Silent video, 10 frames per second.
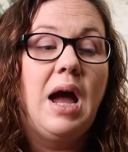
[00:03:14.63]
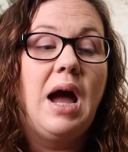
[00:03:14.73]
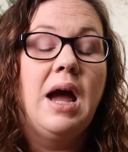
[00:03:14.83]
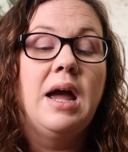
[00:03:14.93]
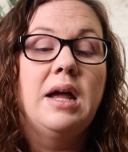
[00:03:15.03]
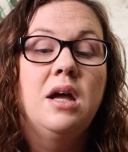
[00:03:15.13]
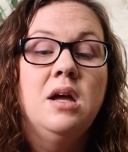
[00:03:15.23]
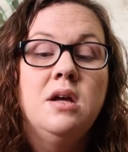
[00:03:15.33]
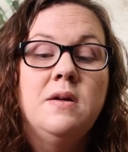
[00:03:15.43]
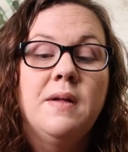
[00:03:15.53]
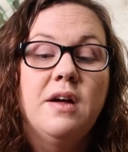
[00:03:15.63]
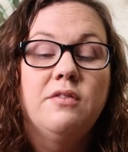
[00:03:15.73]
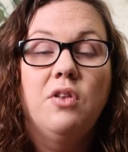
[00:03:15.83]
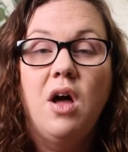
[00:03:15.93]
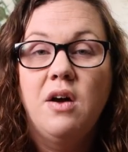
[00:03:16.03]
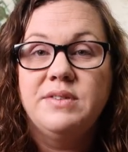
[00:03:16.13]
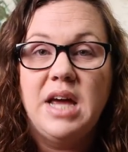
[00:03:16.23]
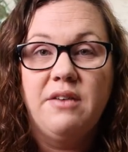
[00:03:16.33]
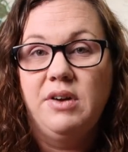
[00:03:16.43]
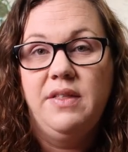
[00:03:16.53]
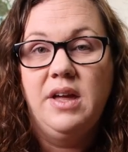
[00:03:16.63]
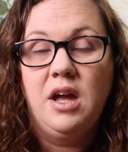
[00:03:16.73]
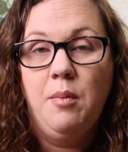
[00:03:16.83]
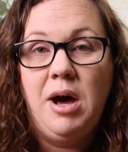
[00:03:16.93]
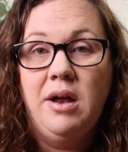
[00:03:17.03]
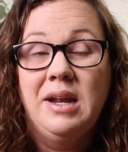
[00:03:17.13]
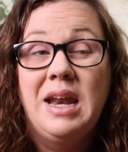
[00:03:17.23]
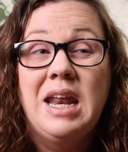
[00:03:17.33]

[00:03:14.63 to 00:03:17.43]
I have loved everything about it,